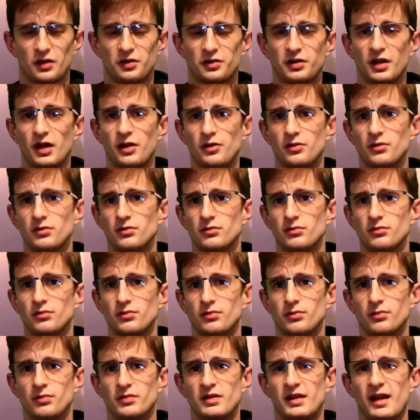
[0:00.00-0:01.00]
So,
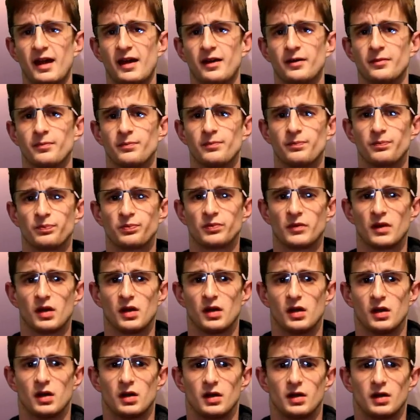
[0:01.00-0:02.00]
yeah.
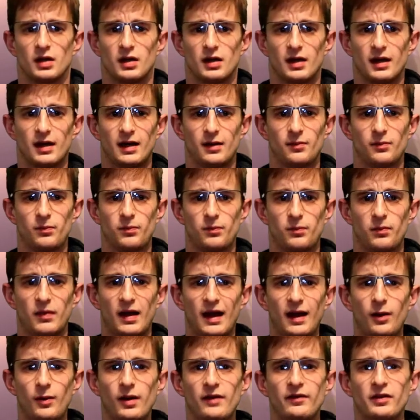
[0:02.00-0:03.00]

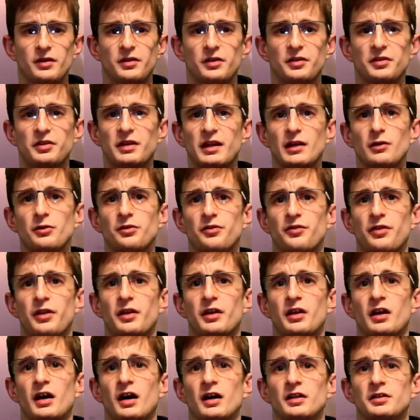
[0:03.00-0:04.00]
However, the skills for
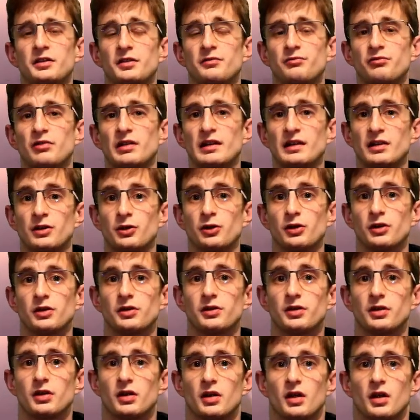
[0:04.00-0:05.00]
the cards are really
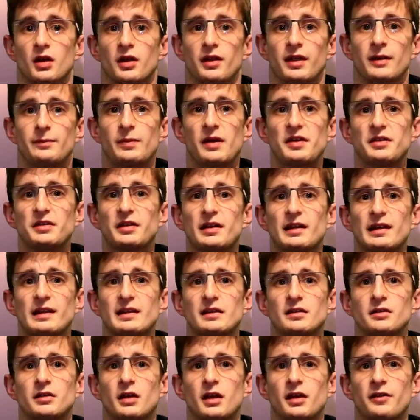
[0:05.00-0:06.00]
good. they're
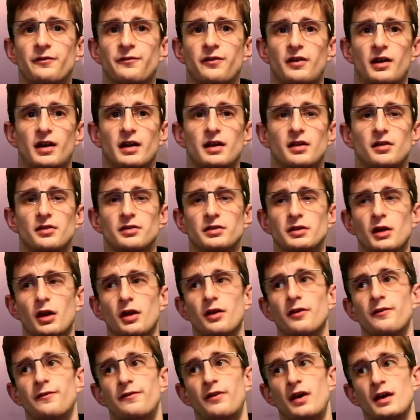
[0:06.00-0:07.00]
basically
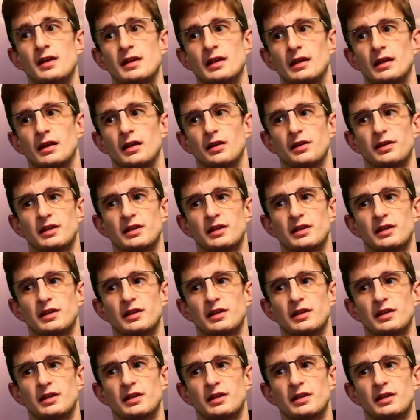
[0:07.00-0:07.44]
nullifying